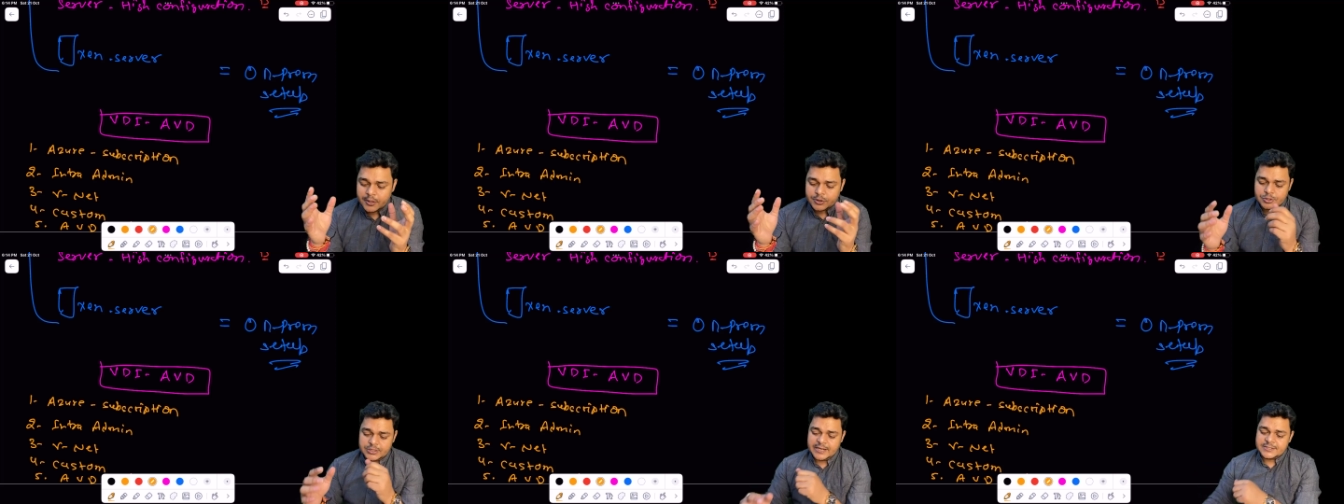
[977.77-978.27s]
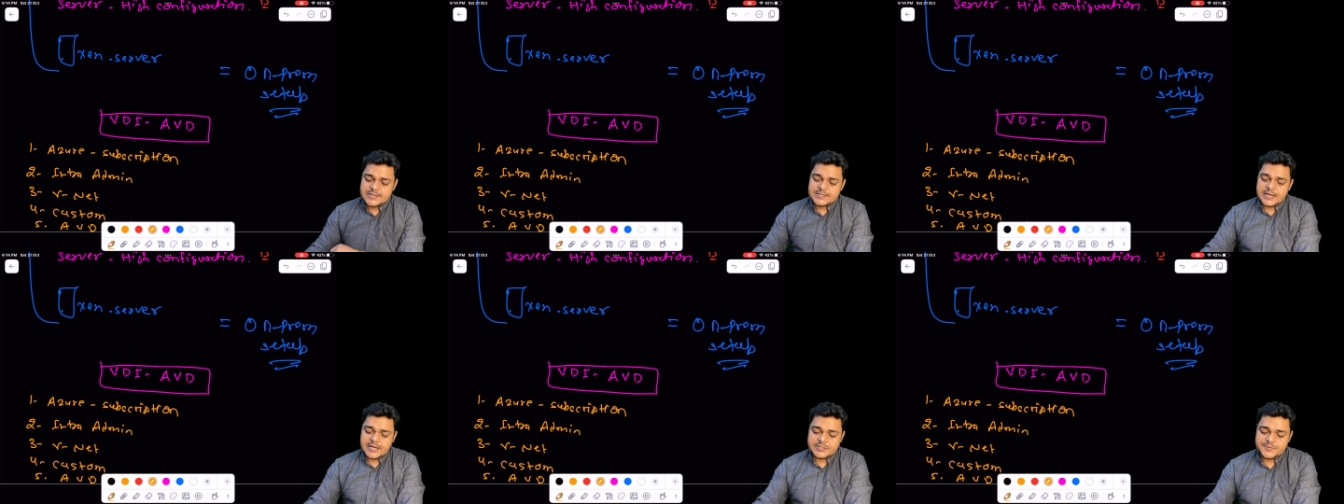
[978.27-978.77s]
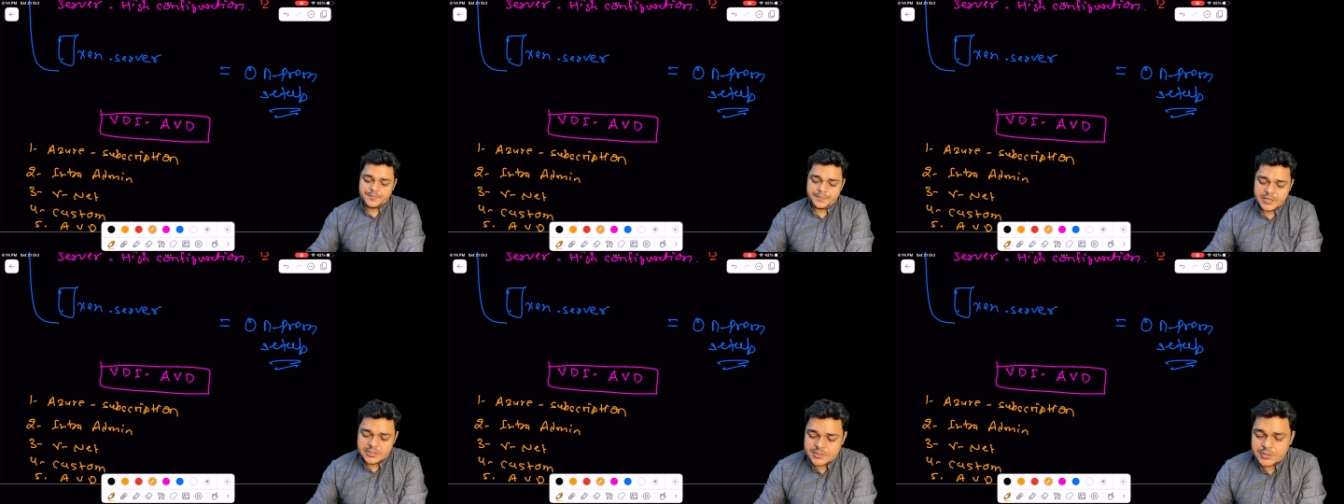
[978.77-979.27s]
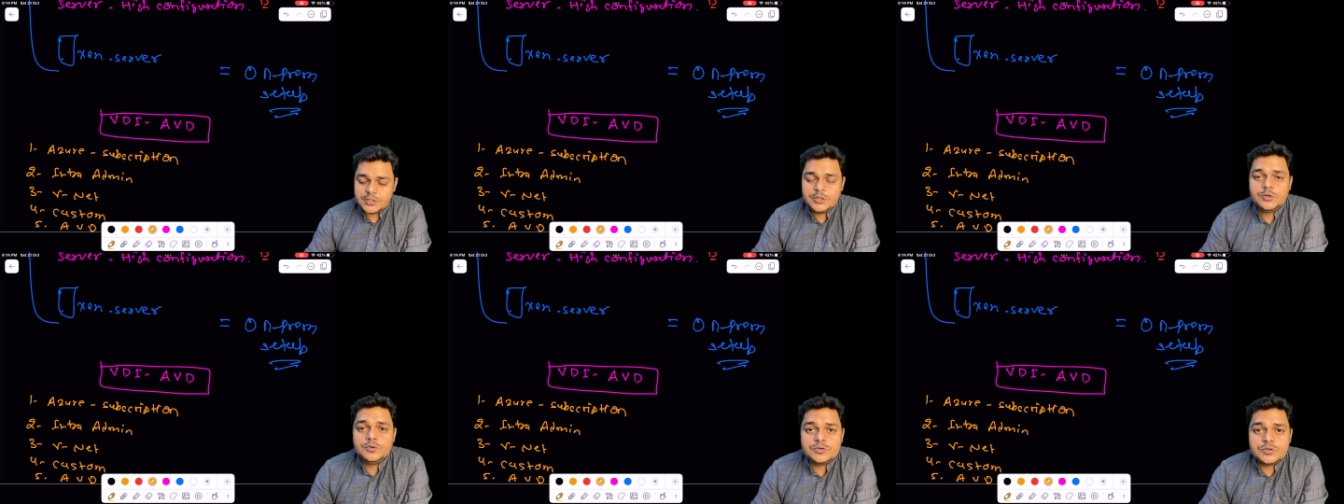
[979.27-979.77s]
So that's it guys. Please
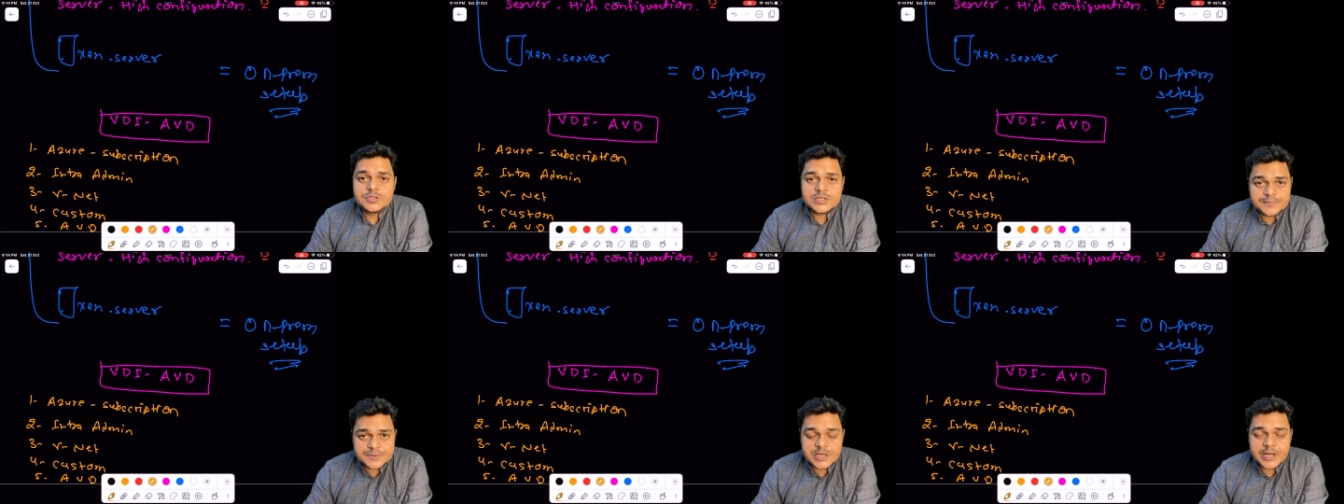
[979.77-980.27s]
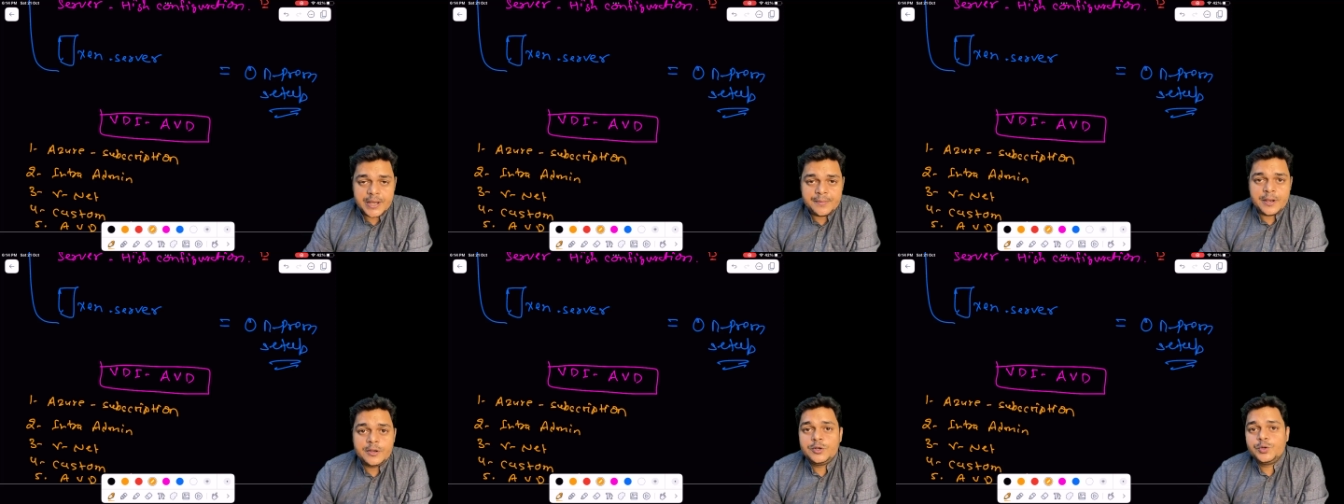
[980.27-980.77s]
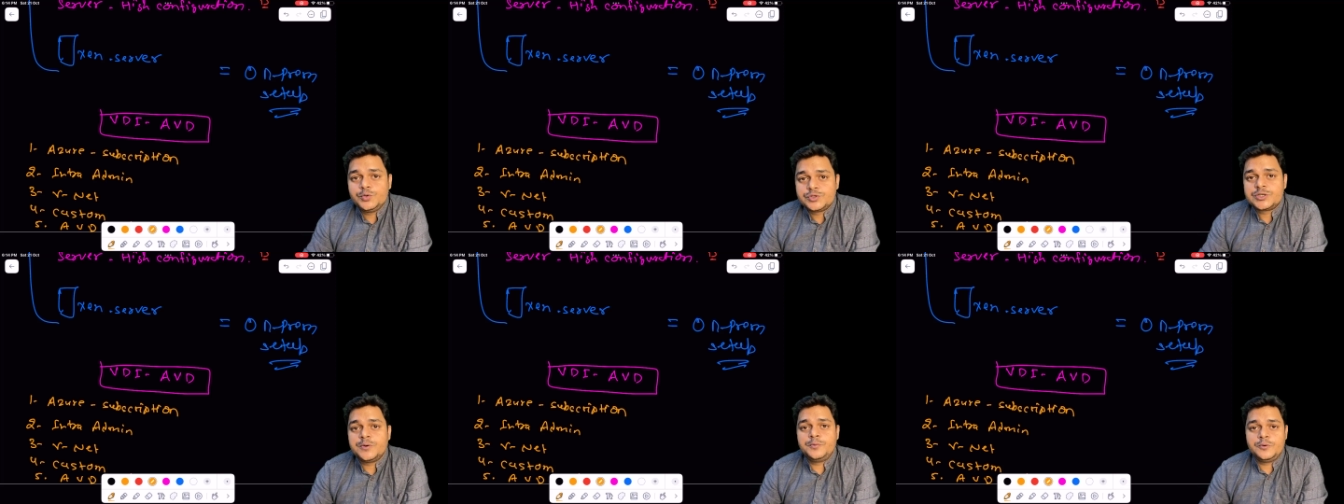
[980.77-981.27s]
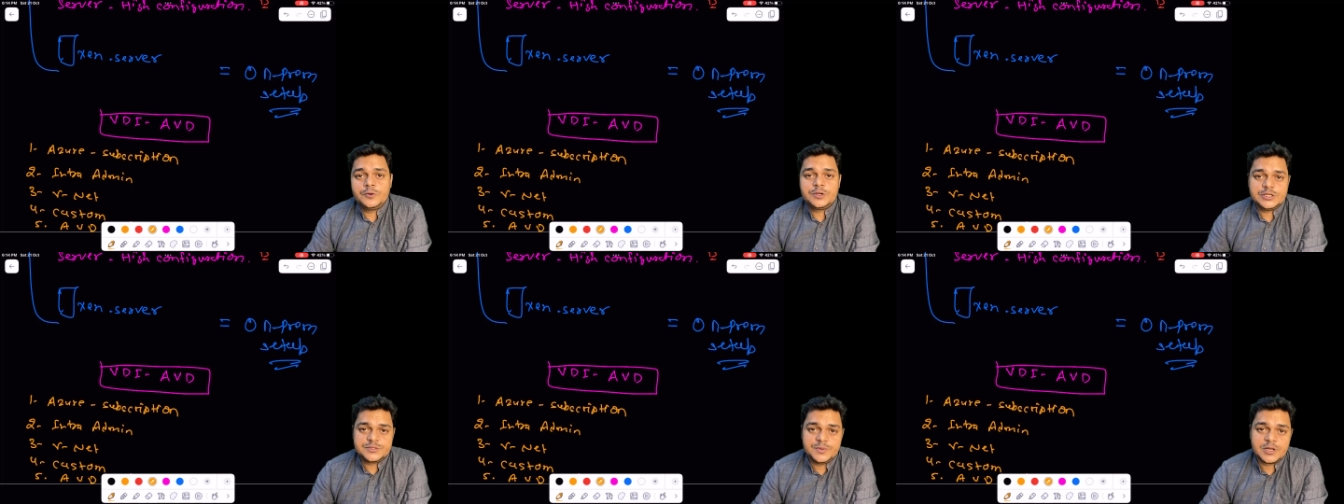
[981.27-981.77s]
do subscribe and do support
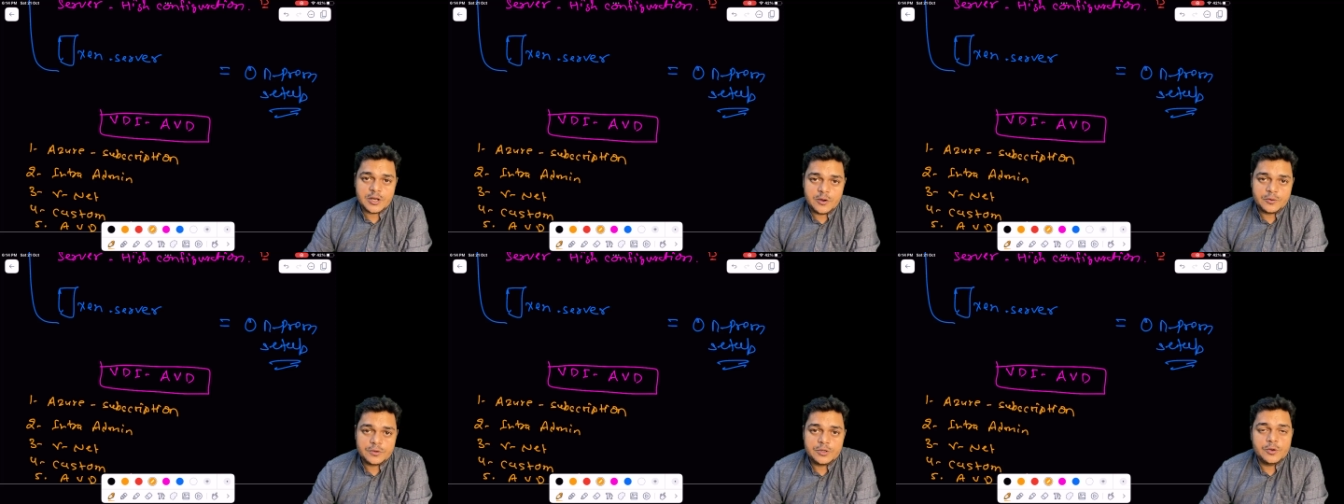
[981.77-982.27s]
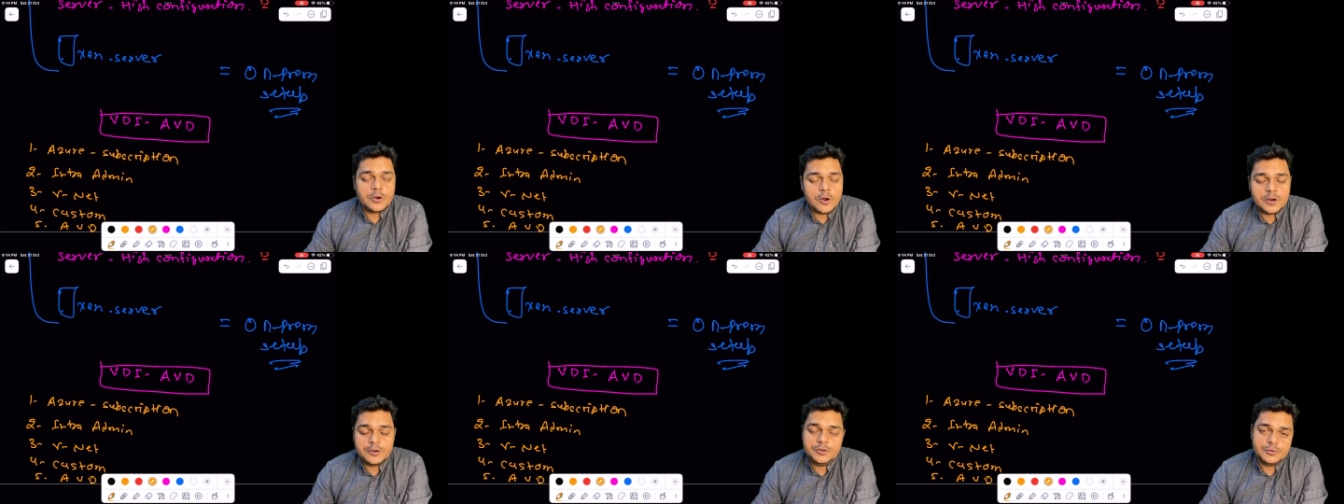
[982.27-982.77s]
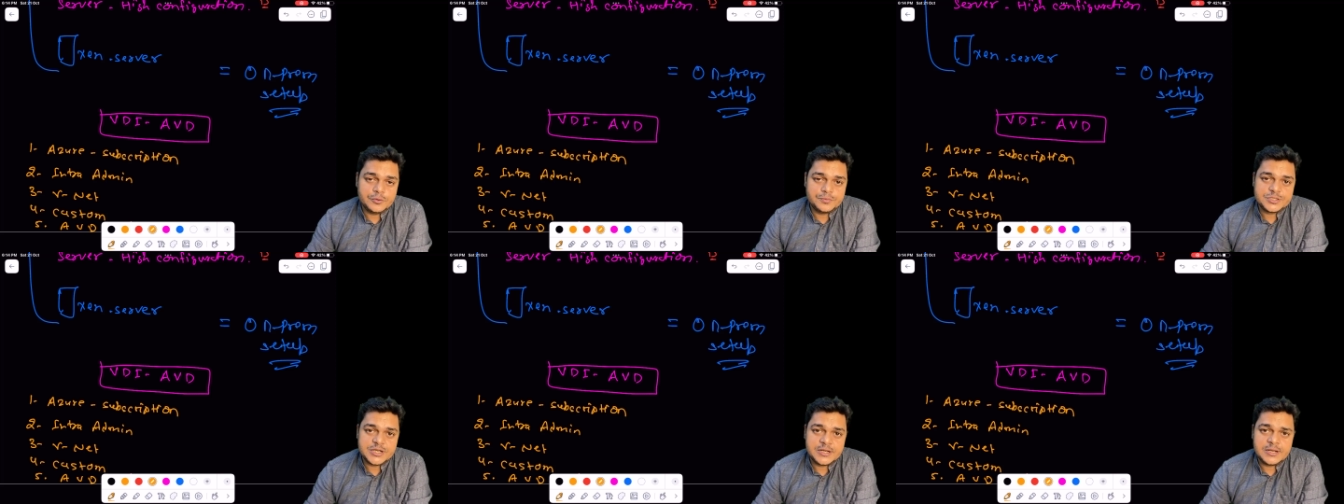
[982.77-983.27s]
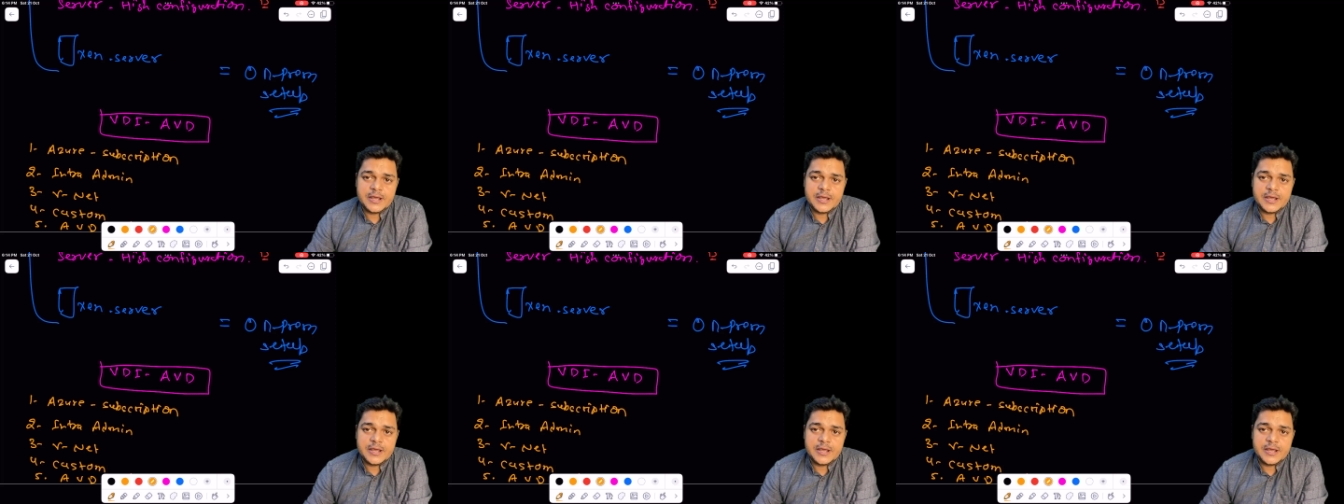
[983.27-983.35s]
Teach Me Cloud, your on YouTube channel.